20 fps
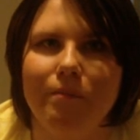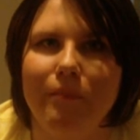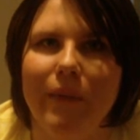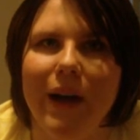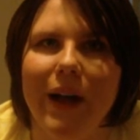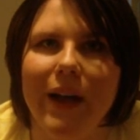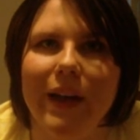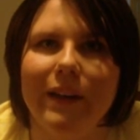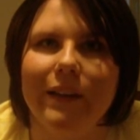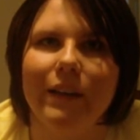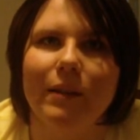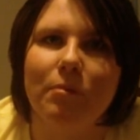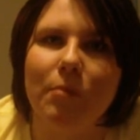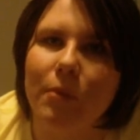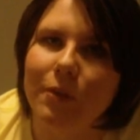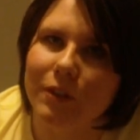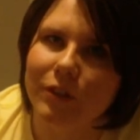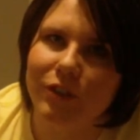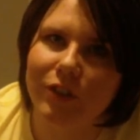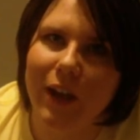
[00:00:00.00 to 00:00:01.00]
my
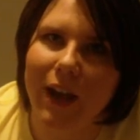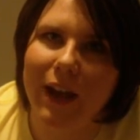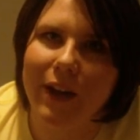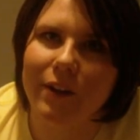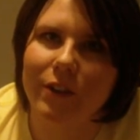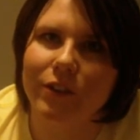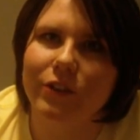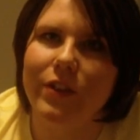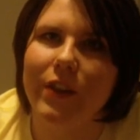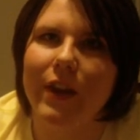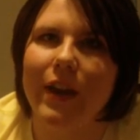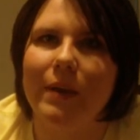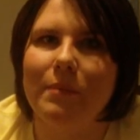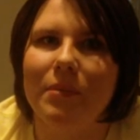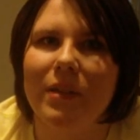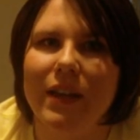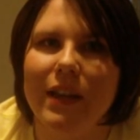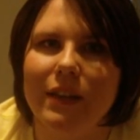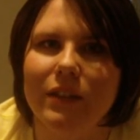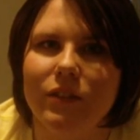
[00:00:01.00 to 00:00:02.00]
unborn child that I
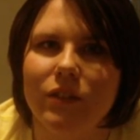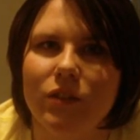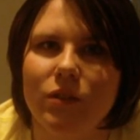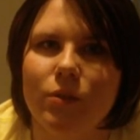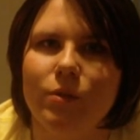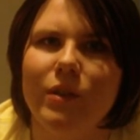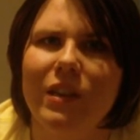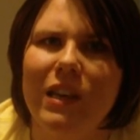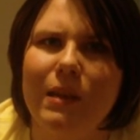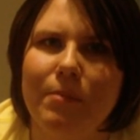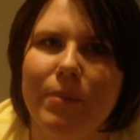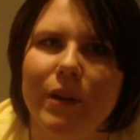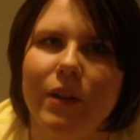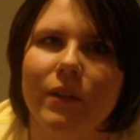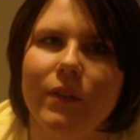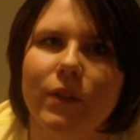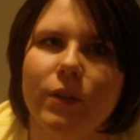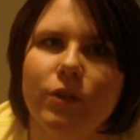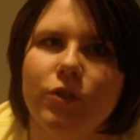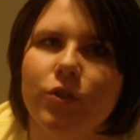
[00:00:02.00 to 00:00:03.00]
plan to keep in
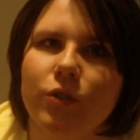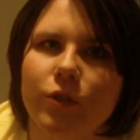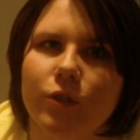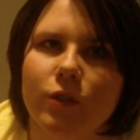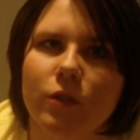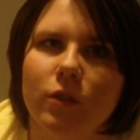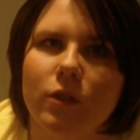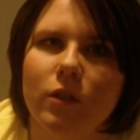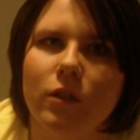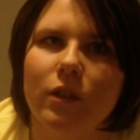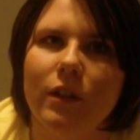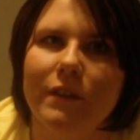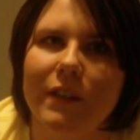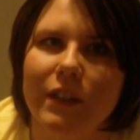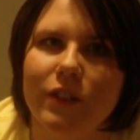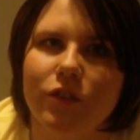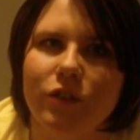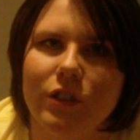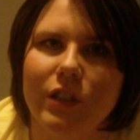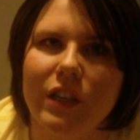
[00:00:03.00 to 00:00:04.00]
a little journal,
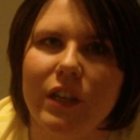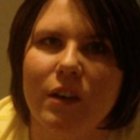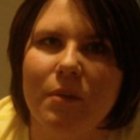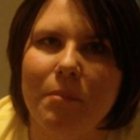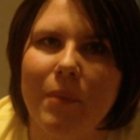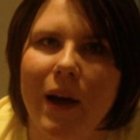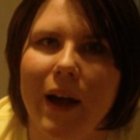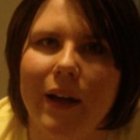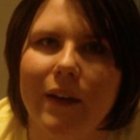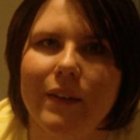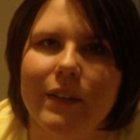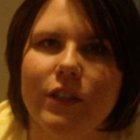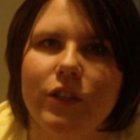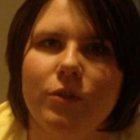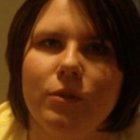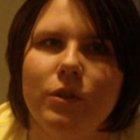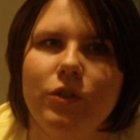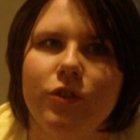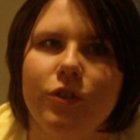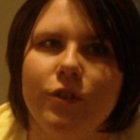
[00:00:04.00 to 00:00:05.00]
eventually compile
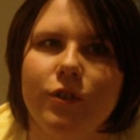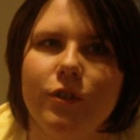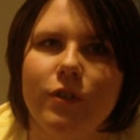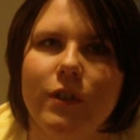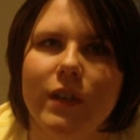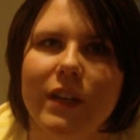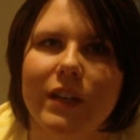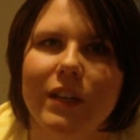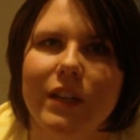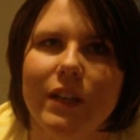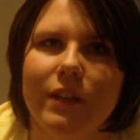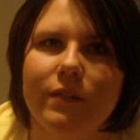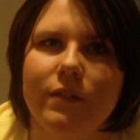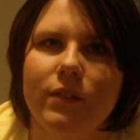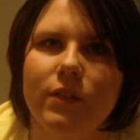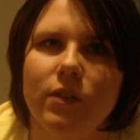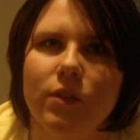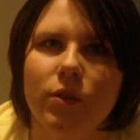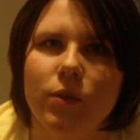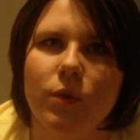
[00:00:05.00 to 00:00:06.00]
into a journal and
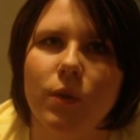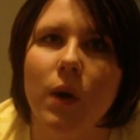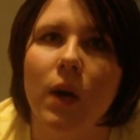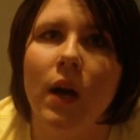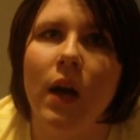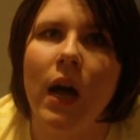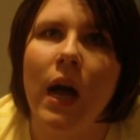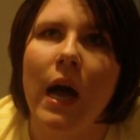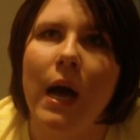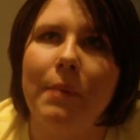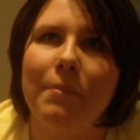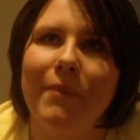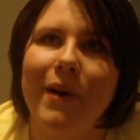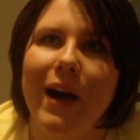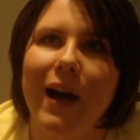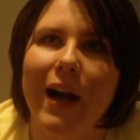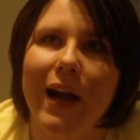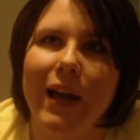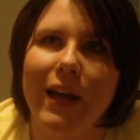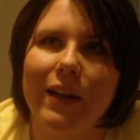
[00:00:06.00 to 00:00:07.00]
give to
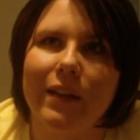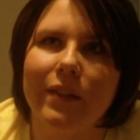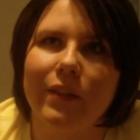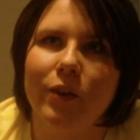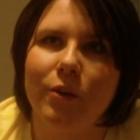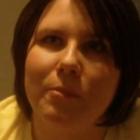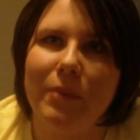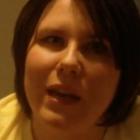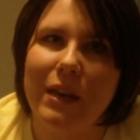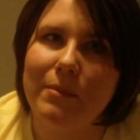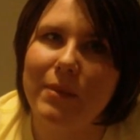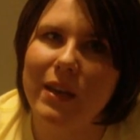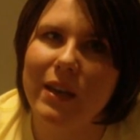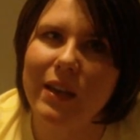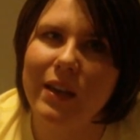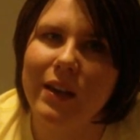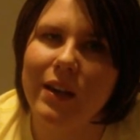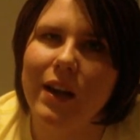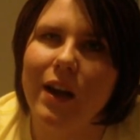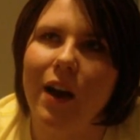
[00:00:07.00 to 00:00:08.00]
my little
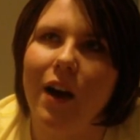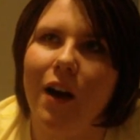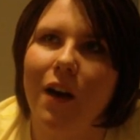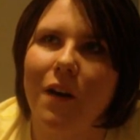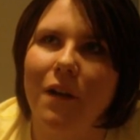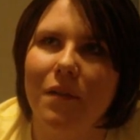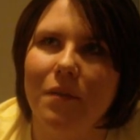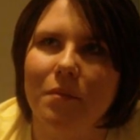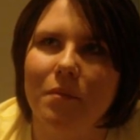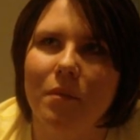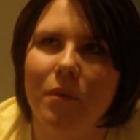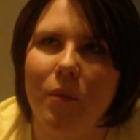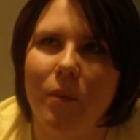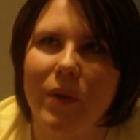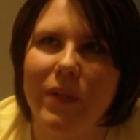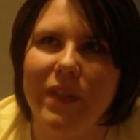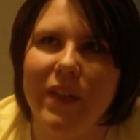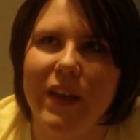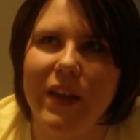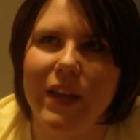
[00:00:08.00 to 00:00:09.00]
baby
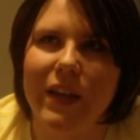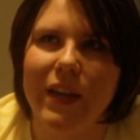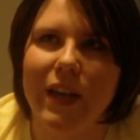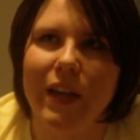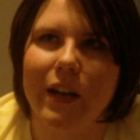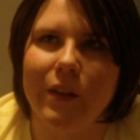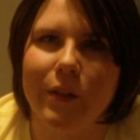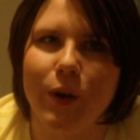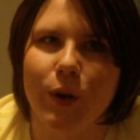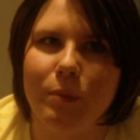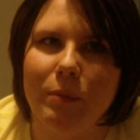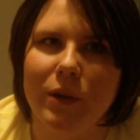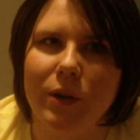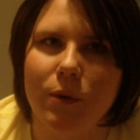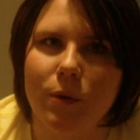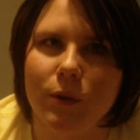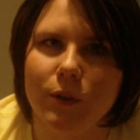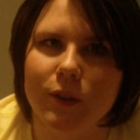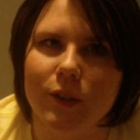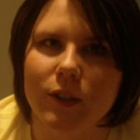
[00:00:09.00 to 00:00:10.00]
when they get a little bit
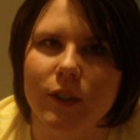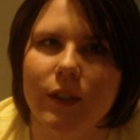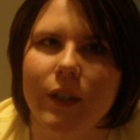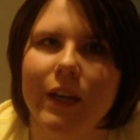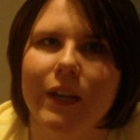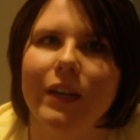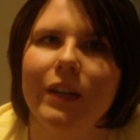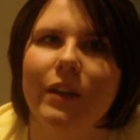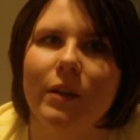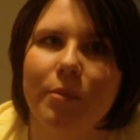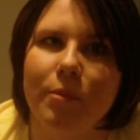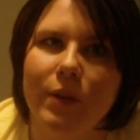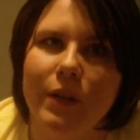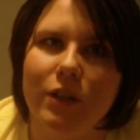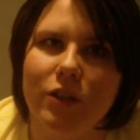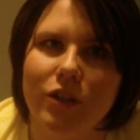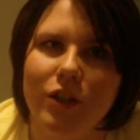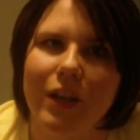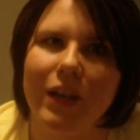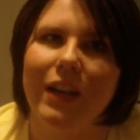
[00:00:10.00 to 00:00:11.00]
older and can
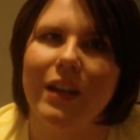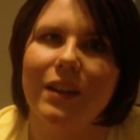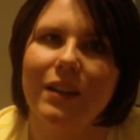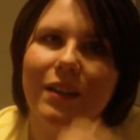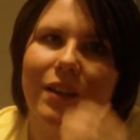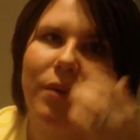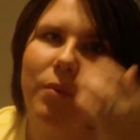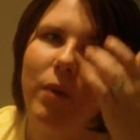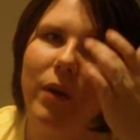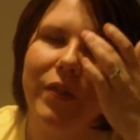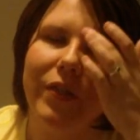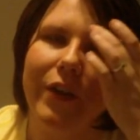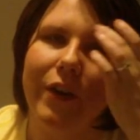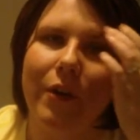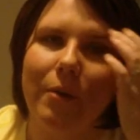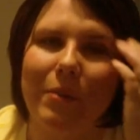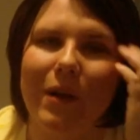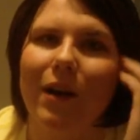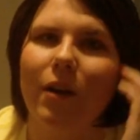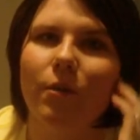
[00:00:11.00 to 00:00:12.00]
appreciate what
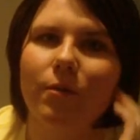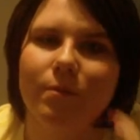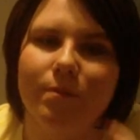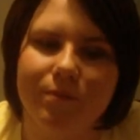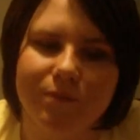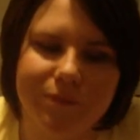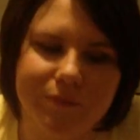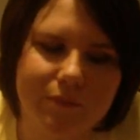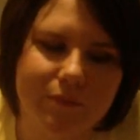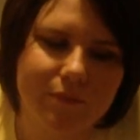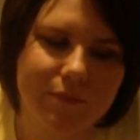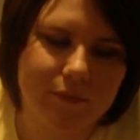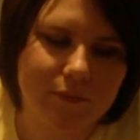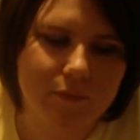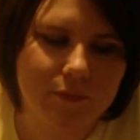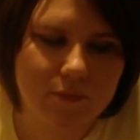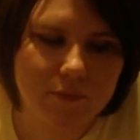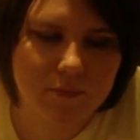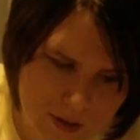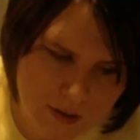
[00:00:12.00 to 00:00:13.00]
they're about.
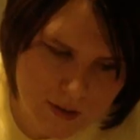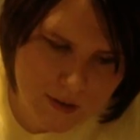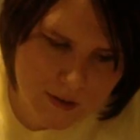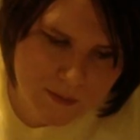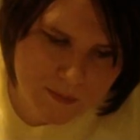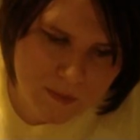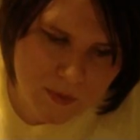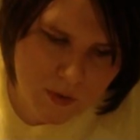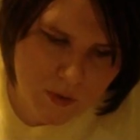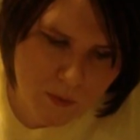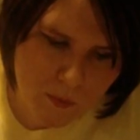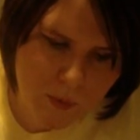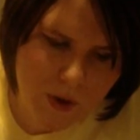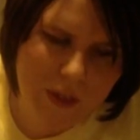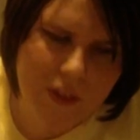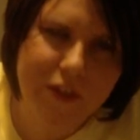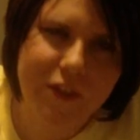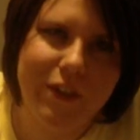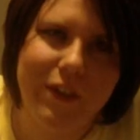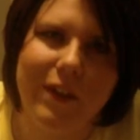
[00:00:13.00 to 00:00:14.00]

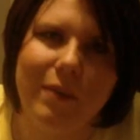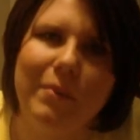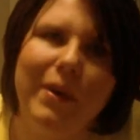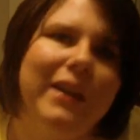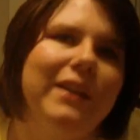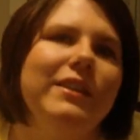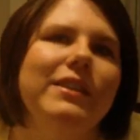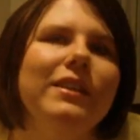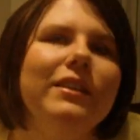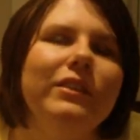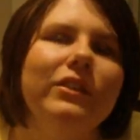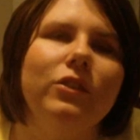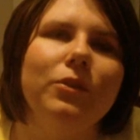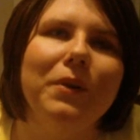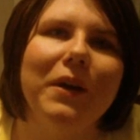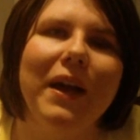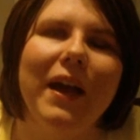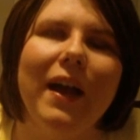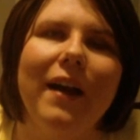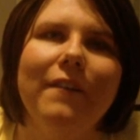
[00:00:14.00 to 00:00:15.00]
What theme ideas
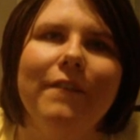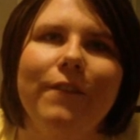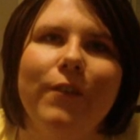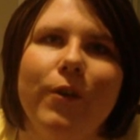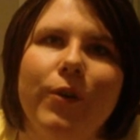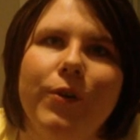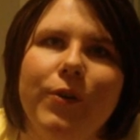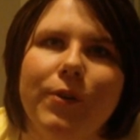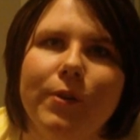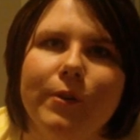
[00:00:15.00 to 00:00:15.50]
do I have for a